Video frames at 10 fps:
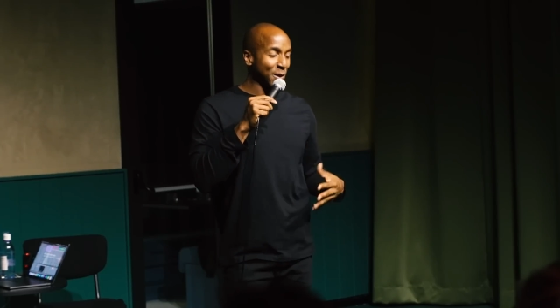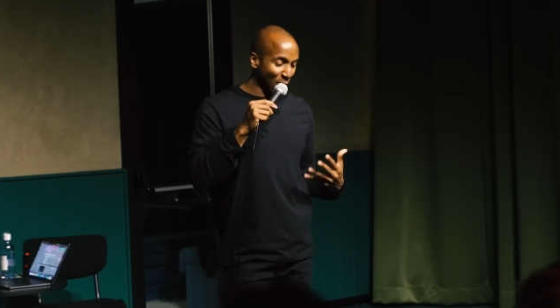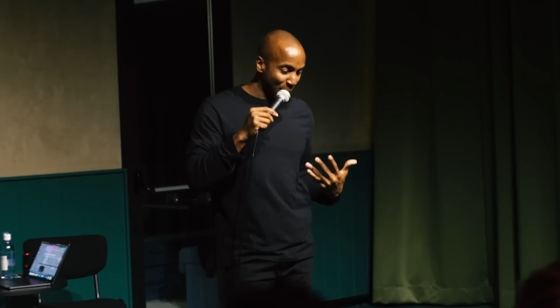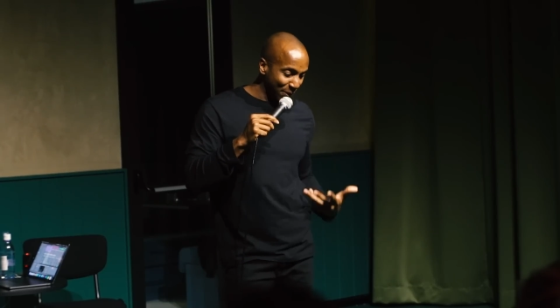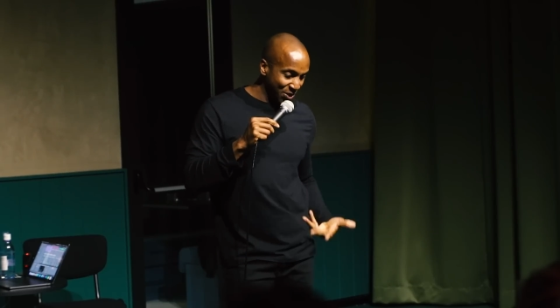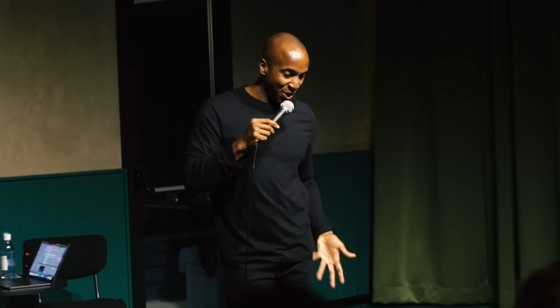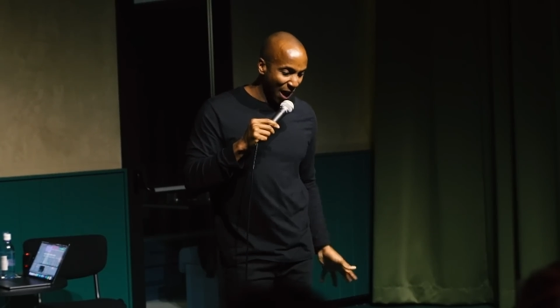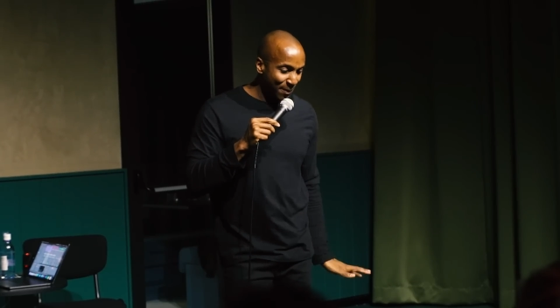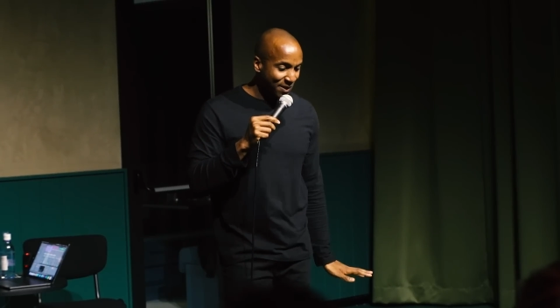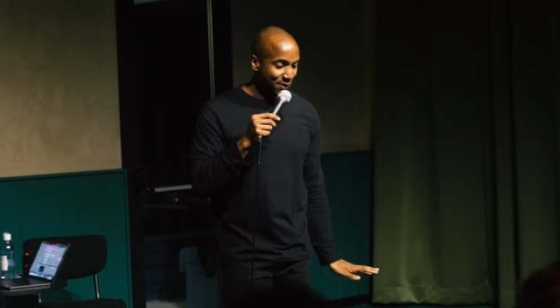all
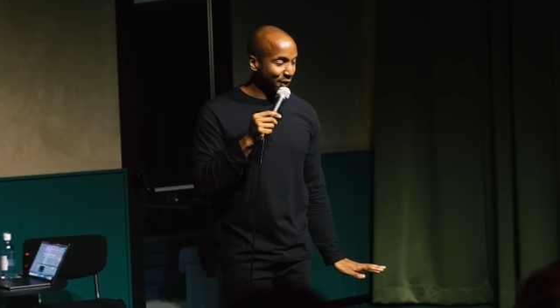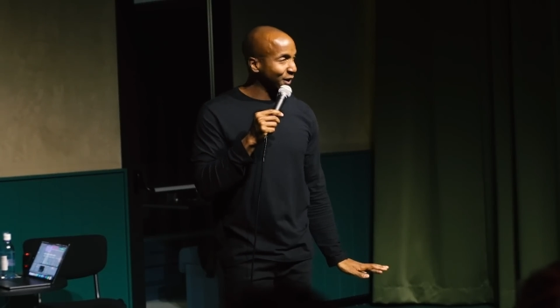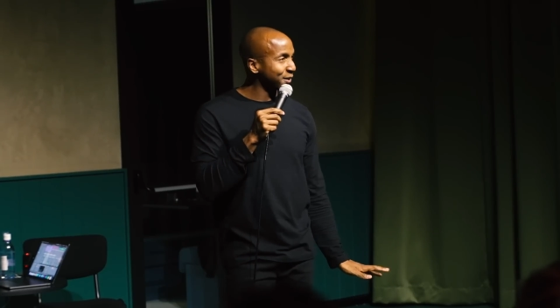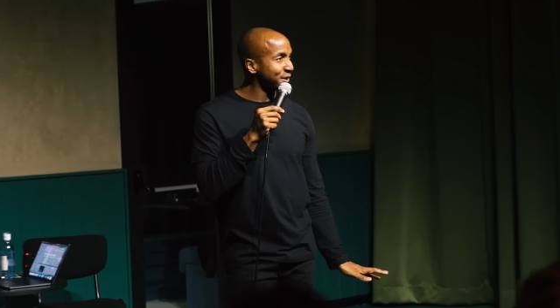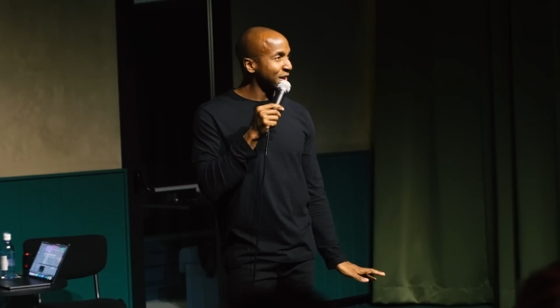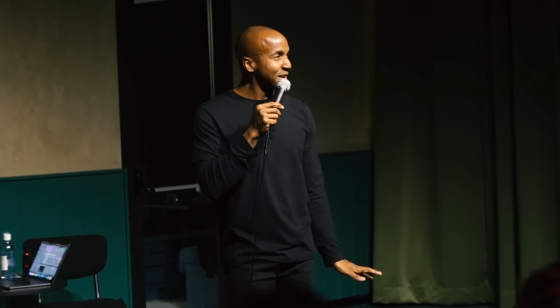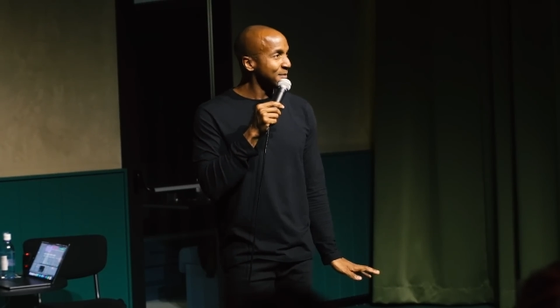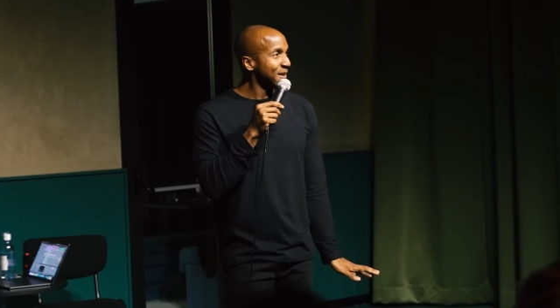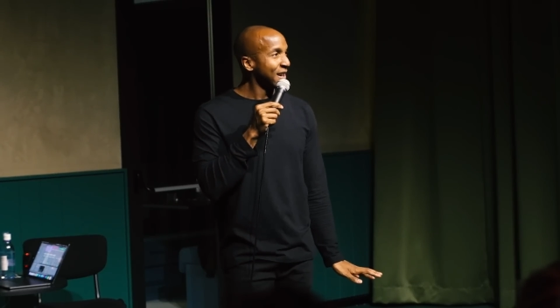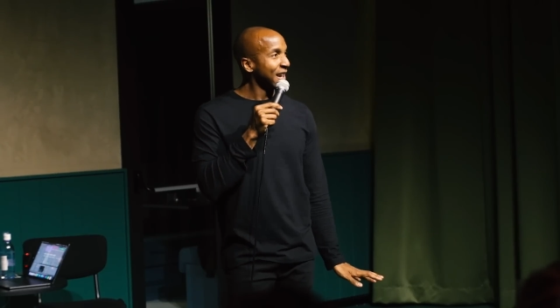pajamas for her theme,